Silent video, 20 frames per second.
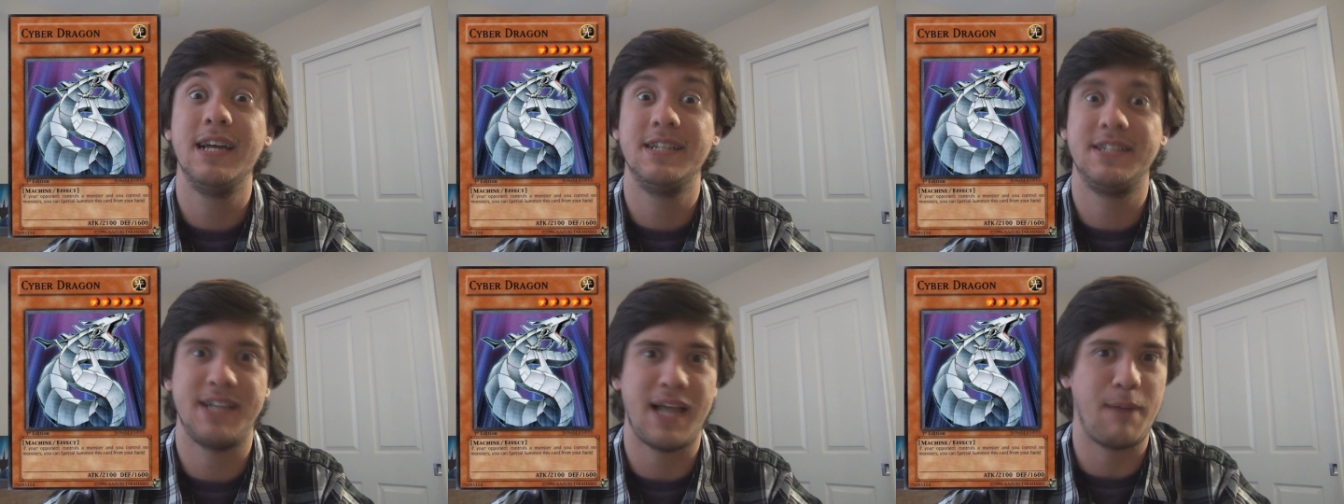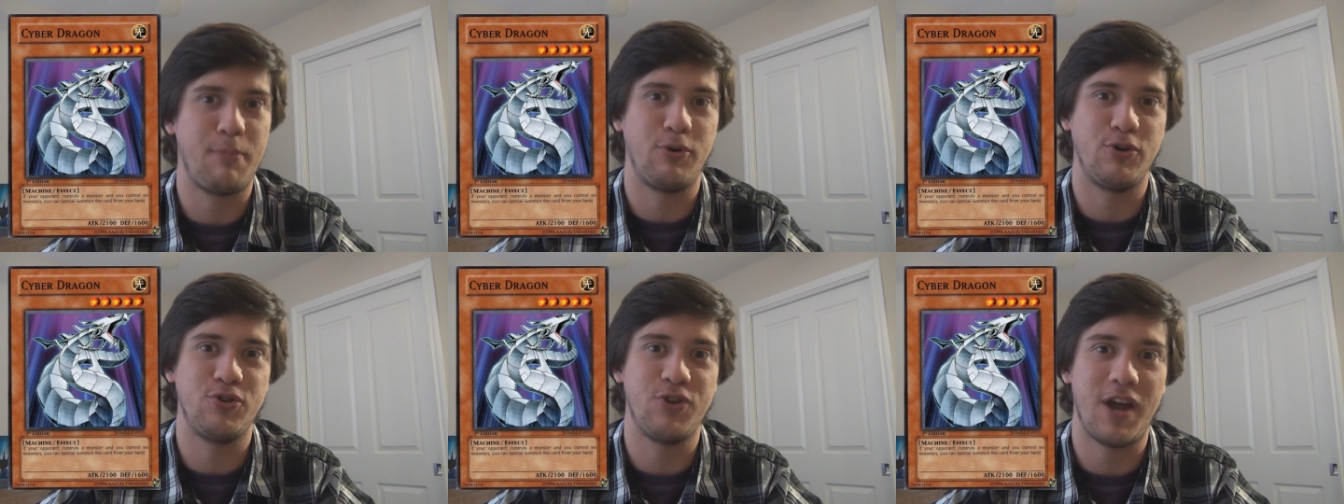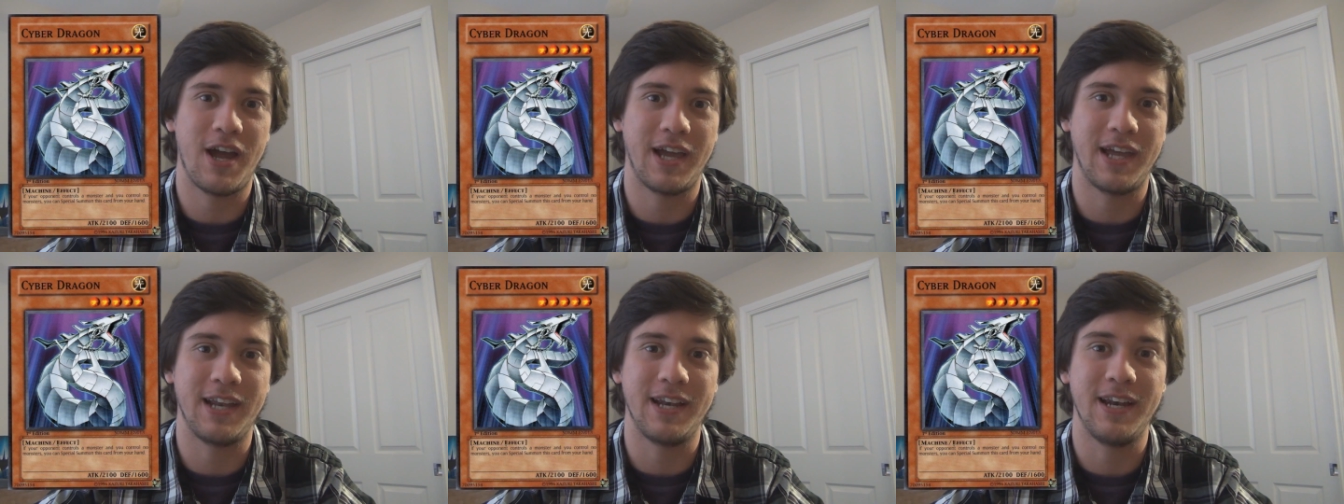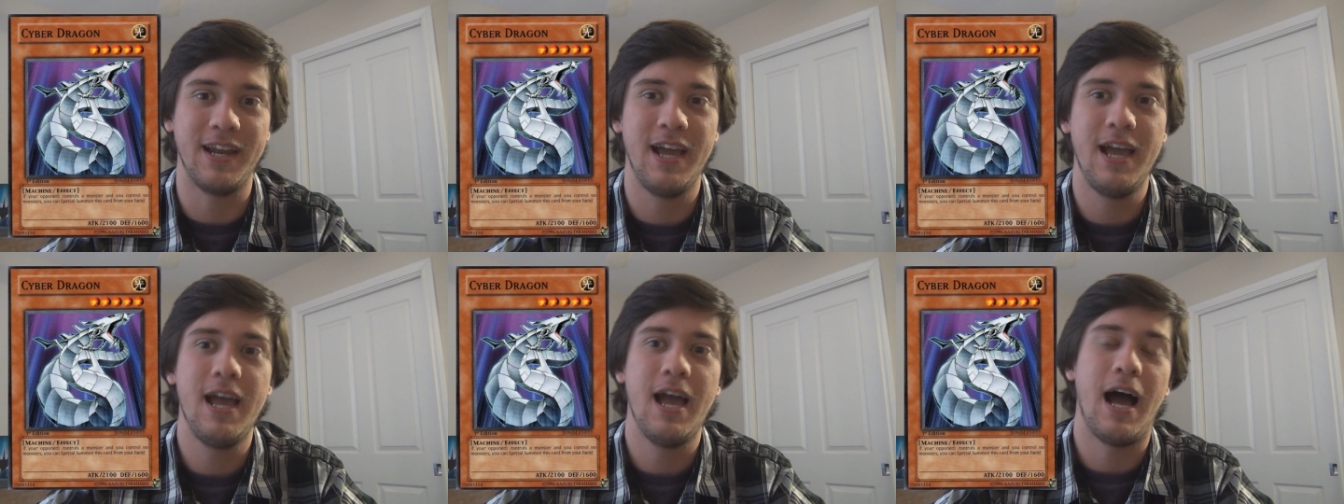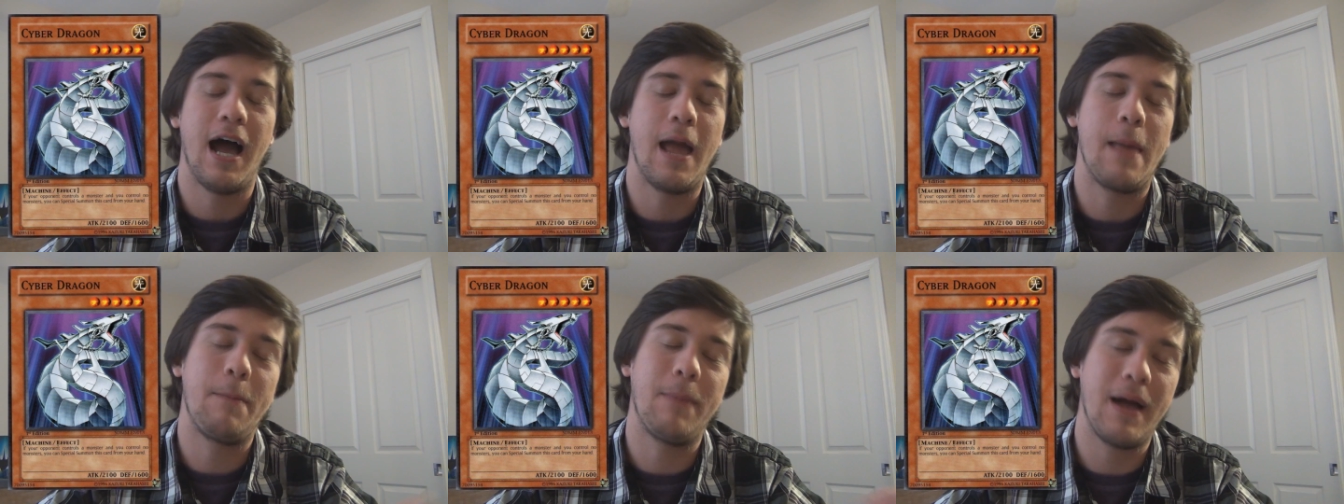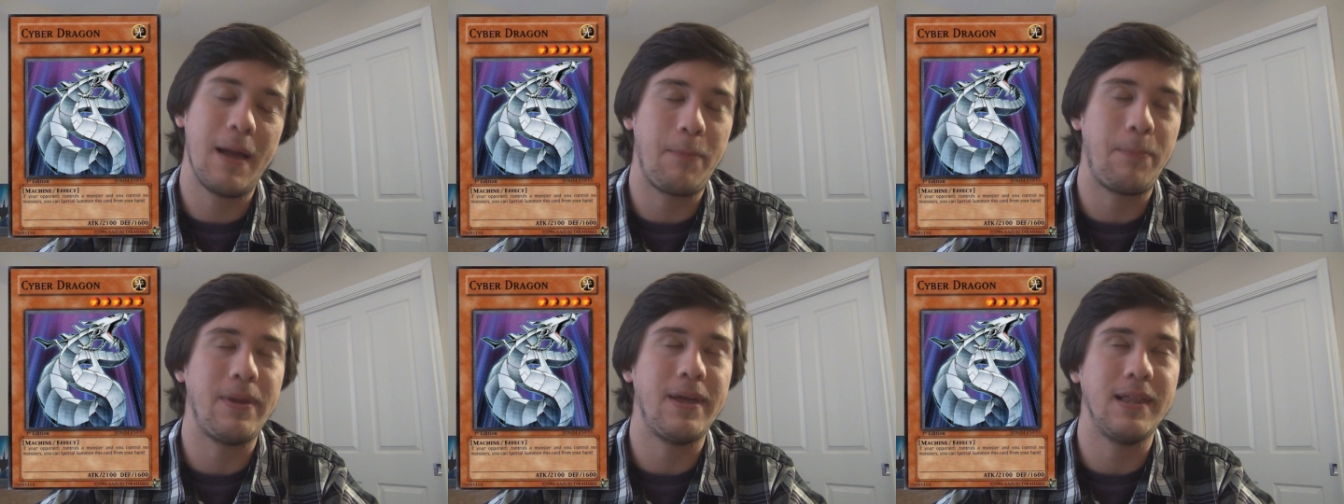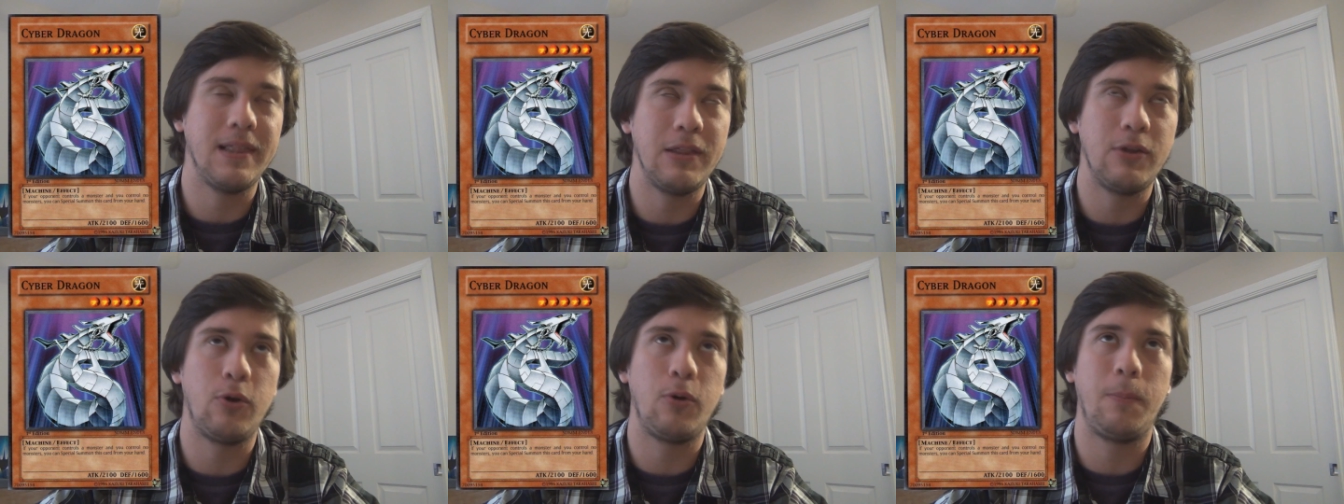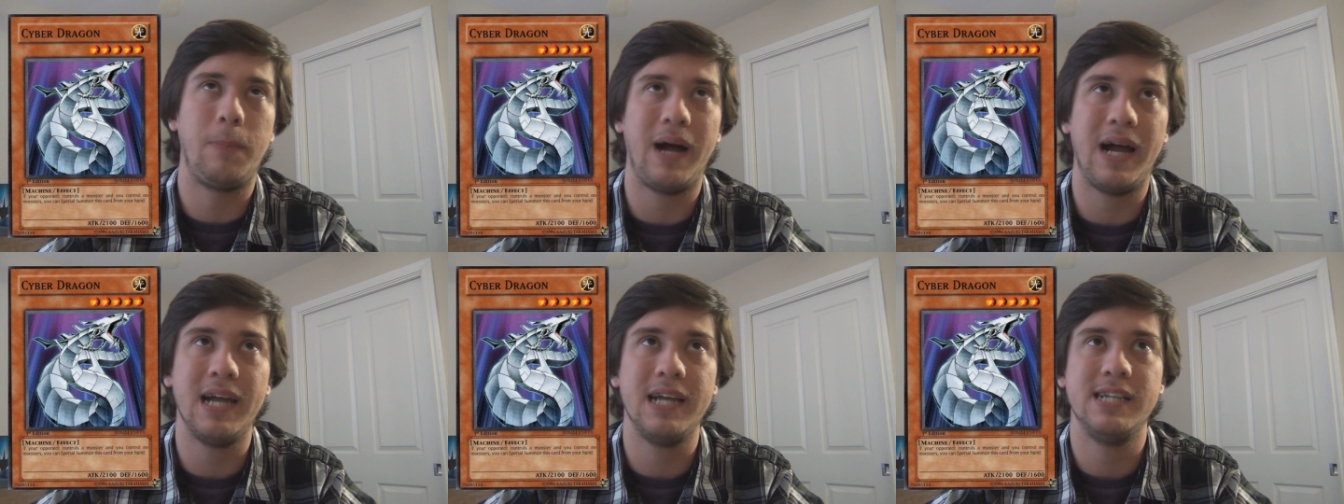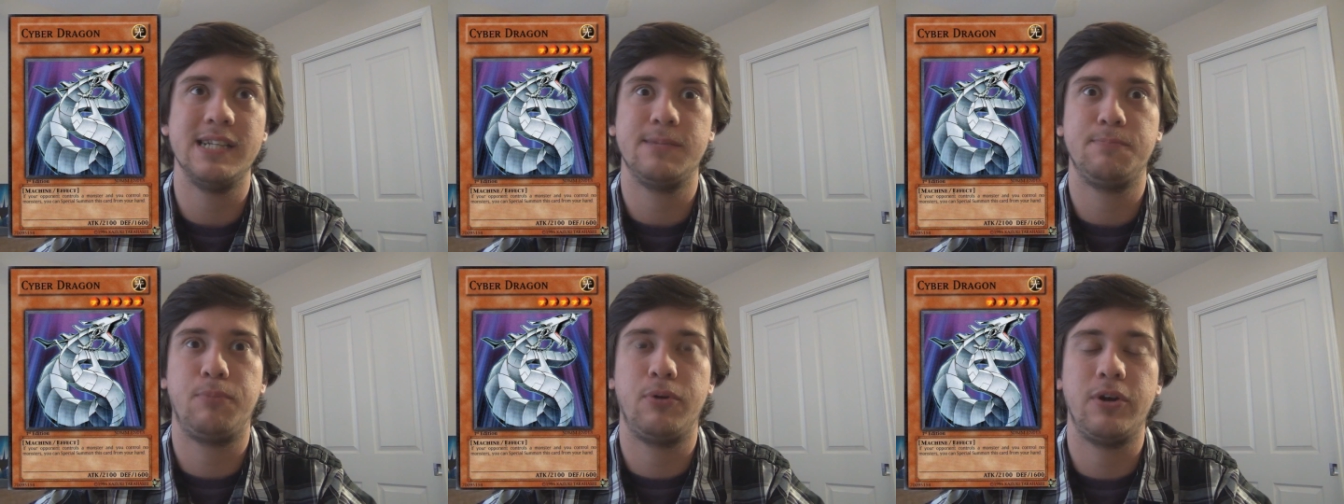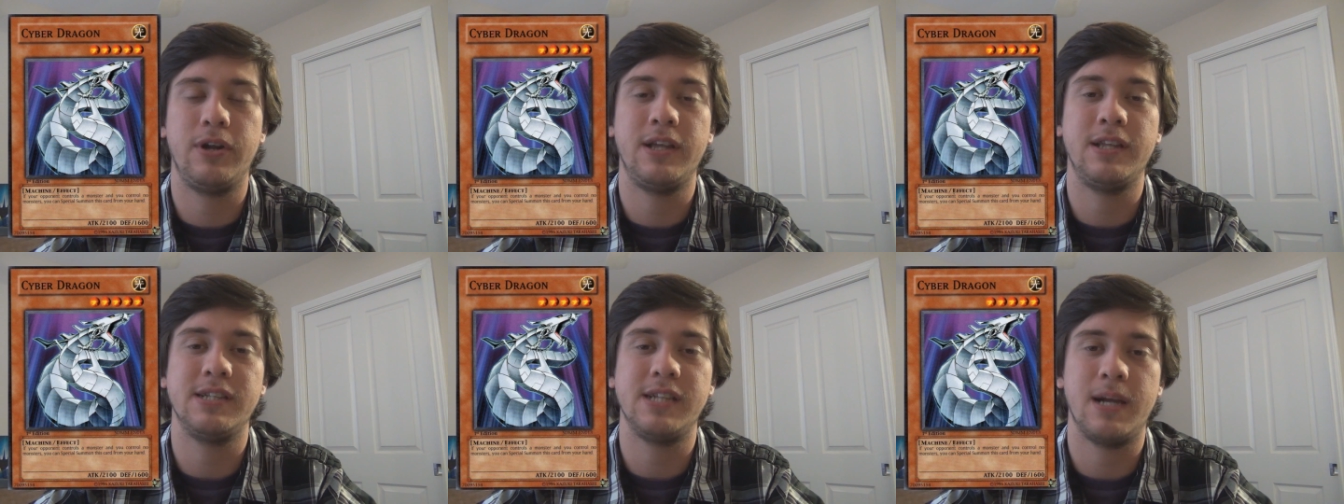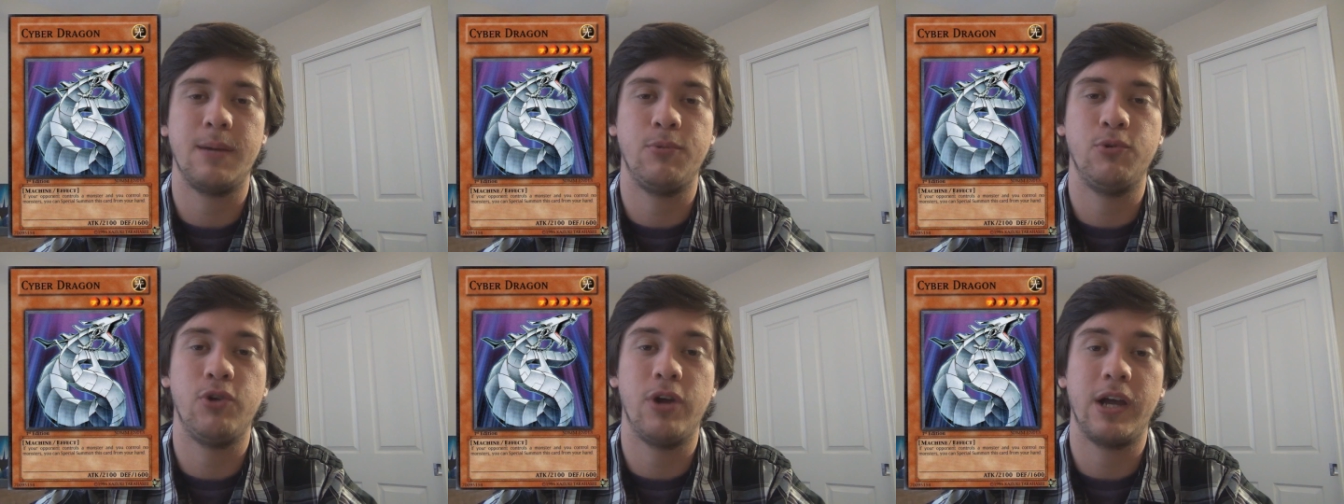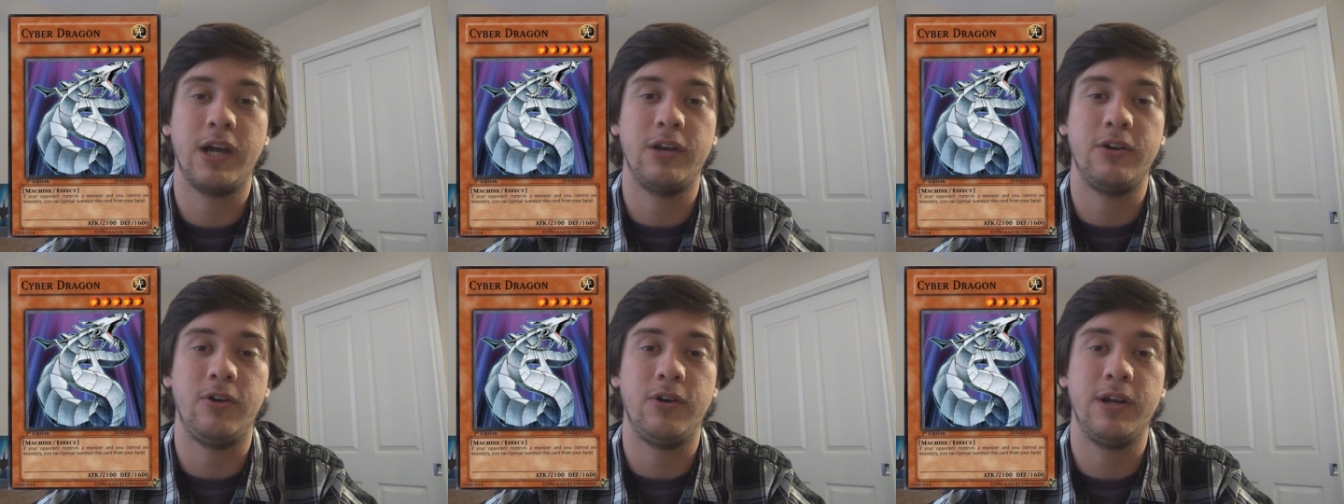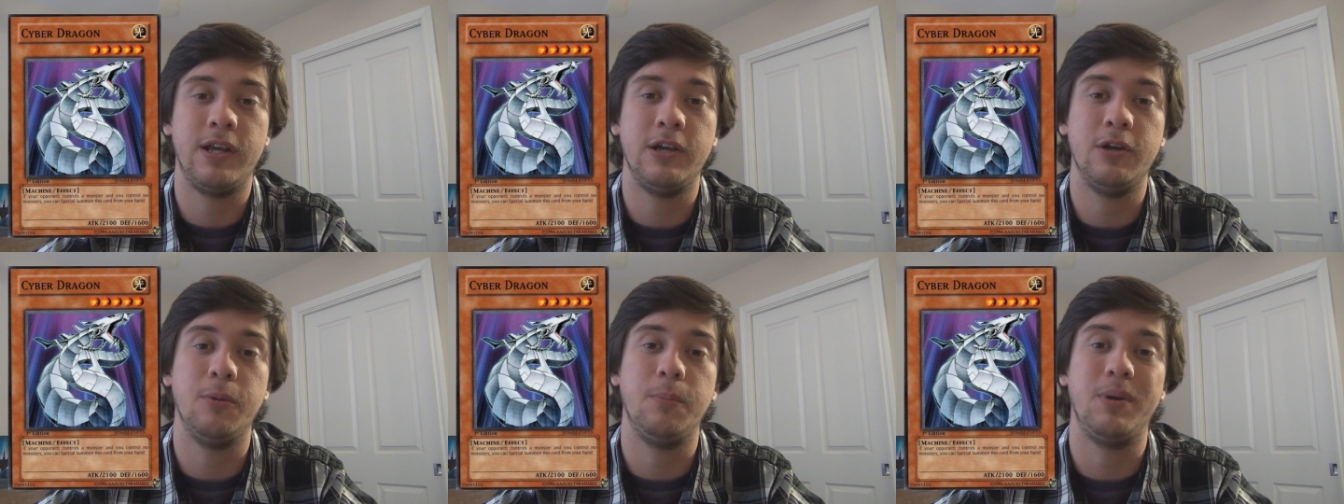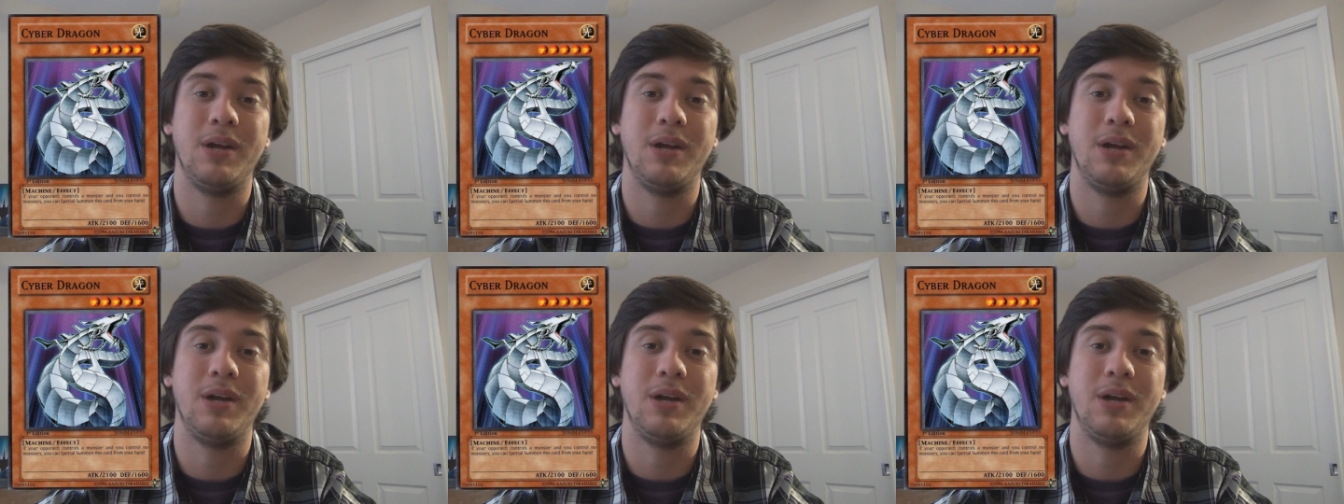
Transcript: Cyber Dragon. I might be a little biased putting Cyber Dragon on here,